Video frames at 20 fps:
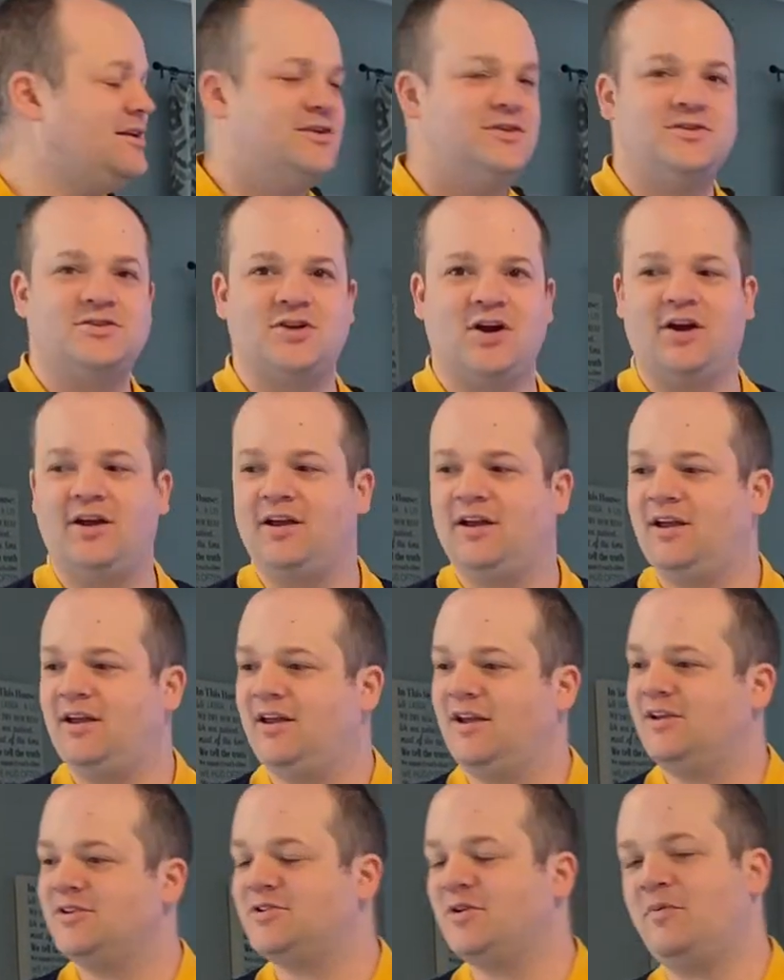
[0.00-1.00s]
So
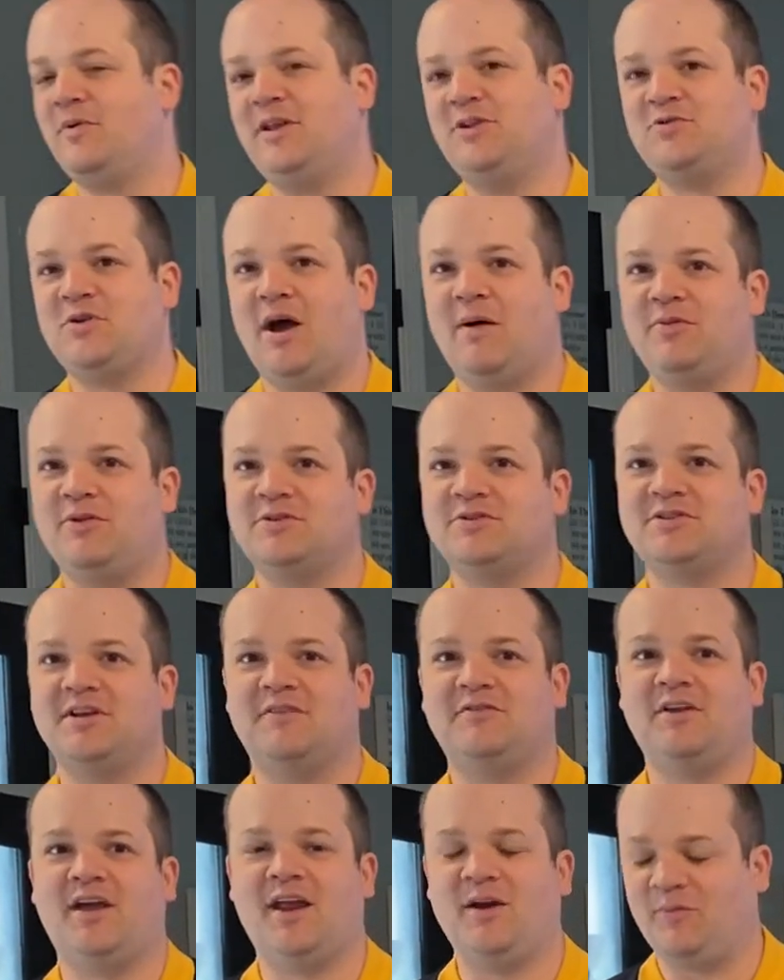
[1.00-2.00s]
somebody dropped their
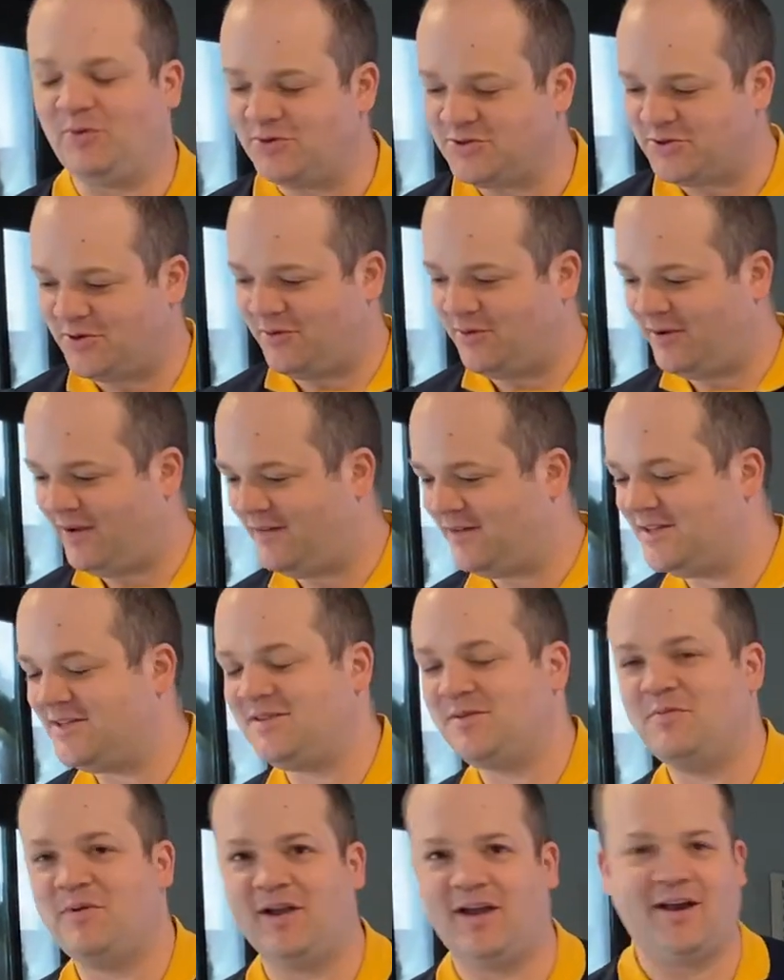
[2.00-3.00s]
stuffed animal, so we have
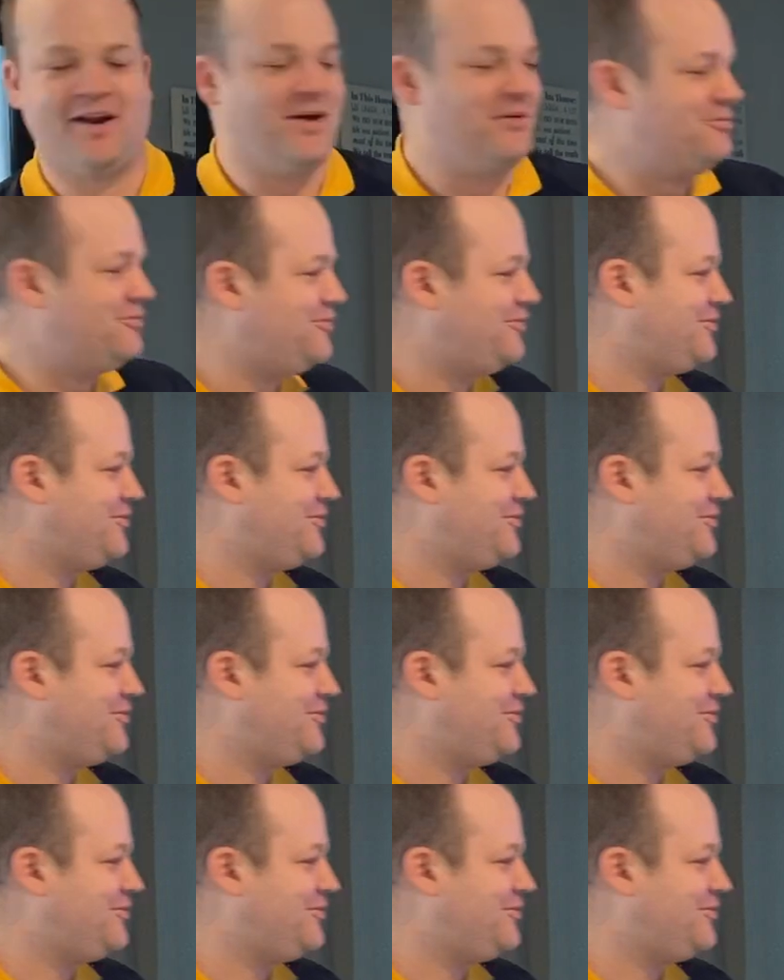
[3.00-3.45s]
to pick it up.